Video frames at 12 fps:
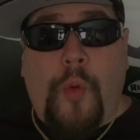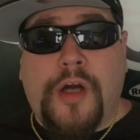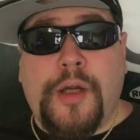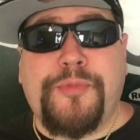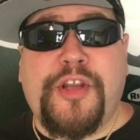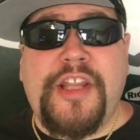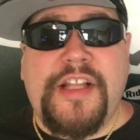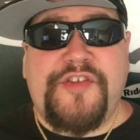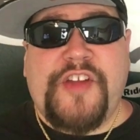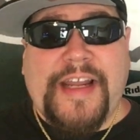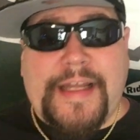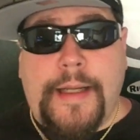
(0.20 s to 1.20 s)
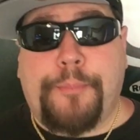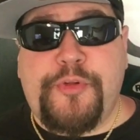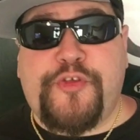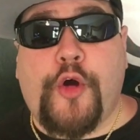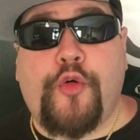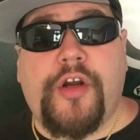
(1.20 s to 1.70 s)
welcome to the second
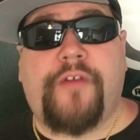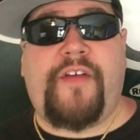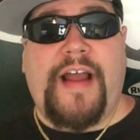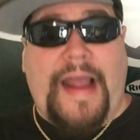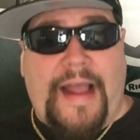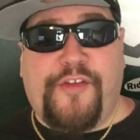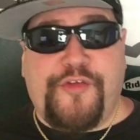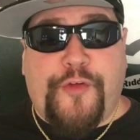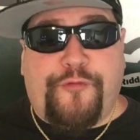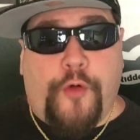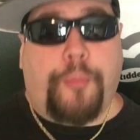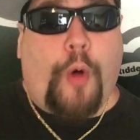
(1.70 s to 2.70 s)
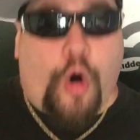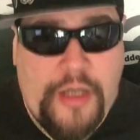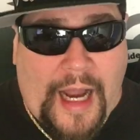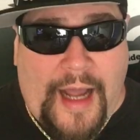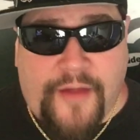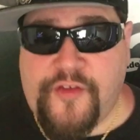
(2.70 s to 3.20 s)
episode of Ask the Football
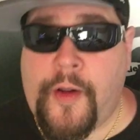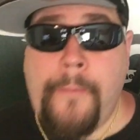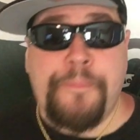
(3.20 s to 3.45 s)
Gods.